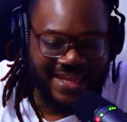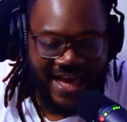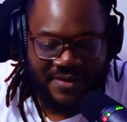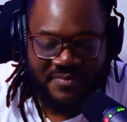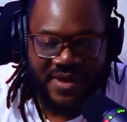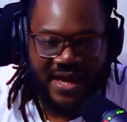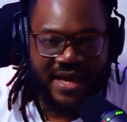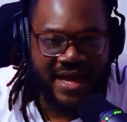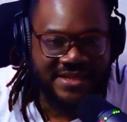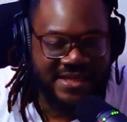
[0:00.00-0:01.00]
like,
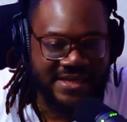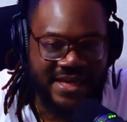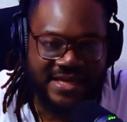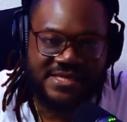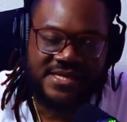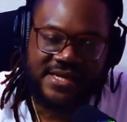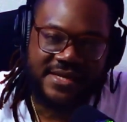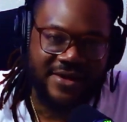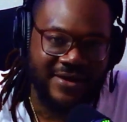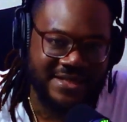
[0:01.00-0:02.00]
man, this nigga
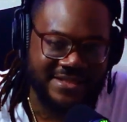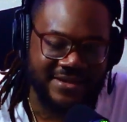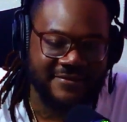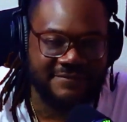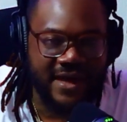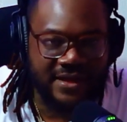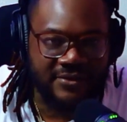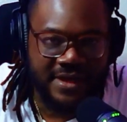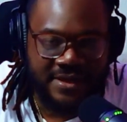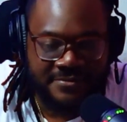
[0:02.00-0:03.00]
know I still follow
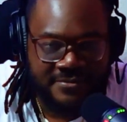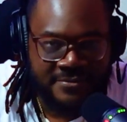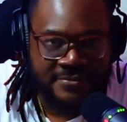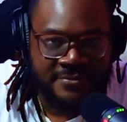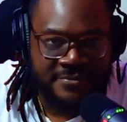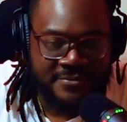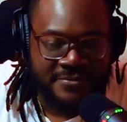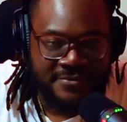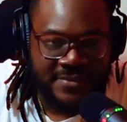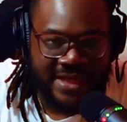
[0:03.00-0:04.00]
him.
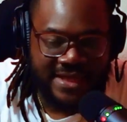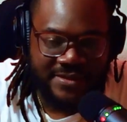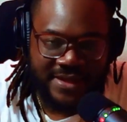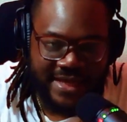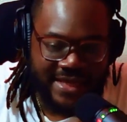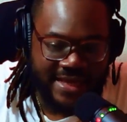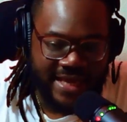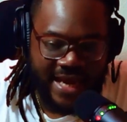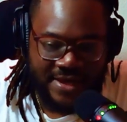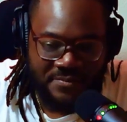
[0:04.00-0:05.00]
He didn't
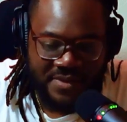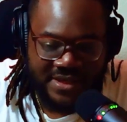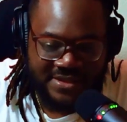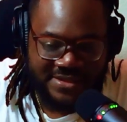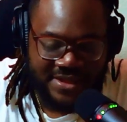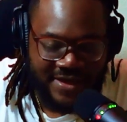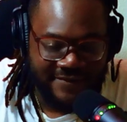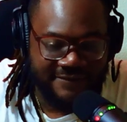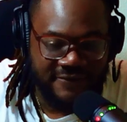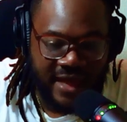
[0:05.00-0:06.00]
gave the bitch
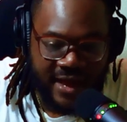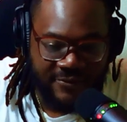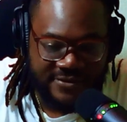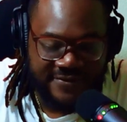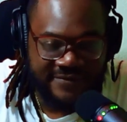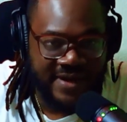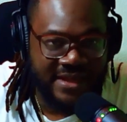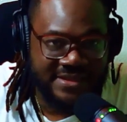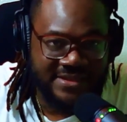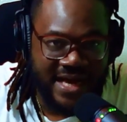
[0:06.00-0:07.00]
flowers for
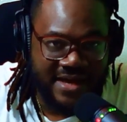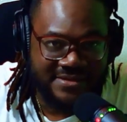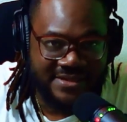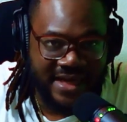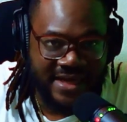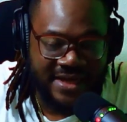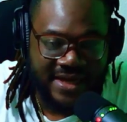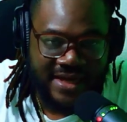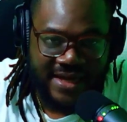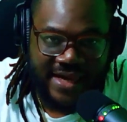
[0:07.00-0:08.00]
Valentine's Day,
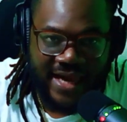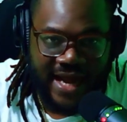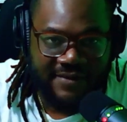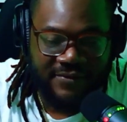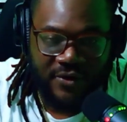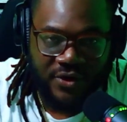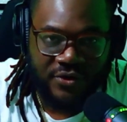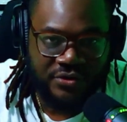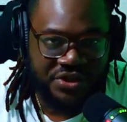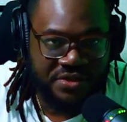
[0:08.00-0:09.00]
gave her a
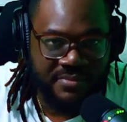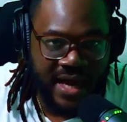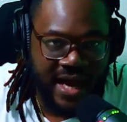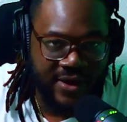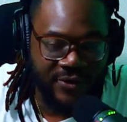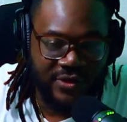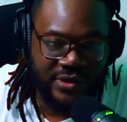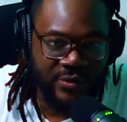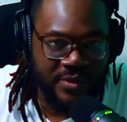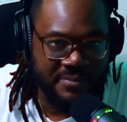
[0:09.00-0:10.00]
Gucci bag or a
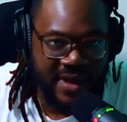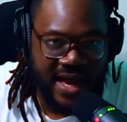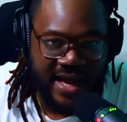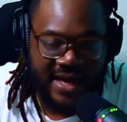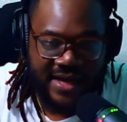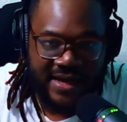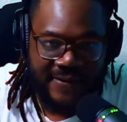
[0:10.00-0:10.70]
Louis bag